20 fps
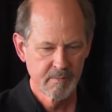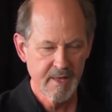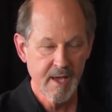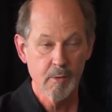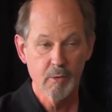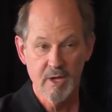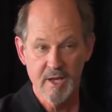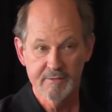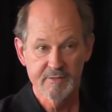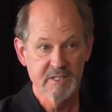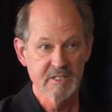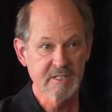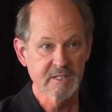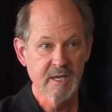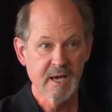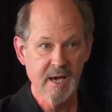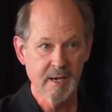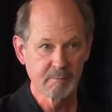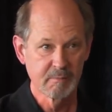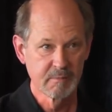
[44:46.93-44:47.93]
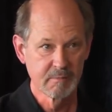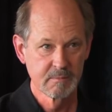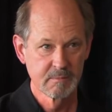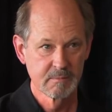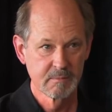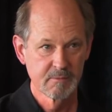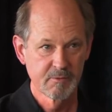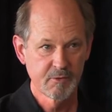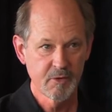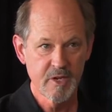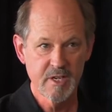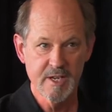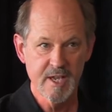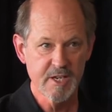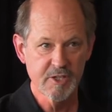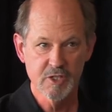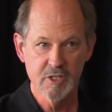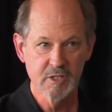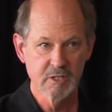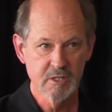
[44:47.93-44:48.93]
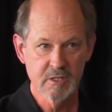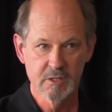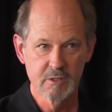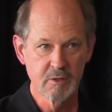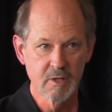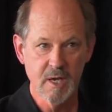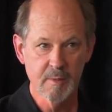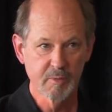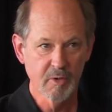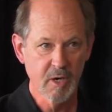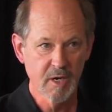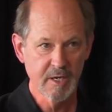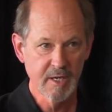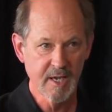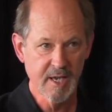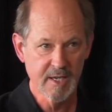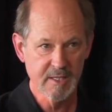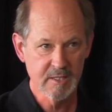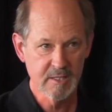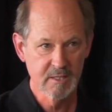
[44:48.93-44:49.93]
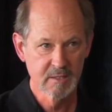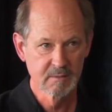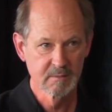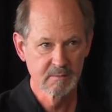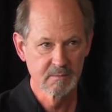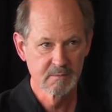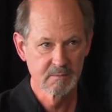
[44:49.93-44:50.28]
That will have to stop. Free nations do not broadcast,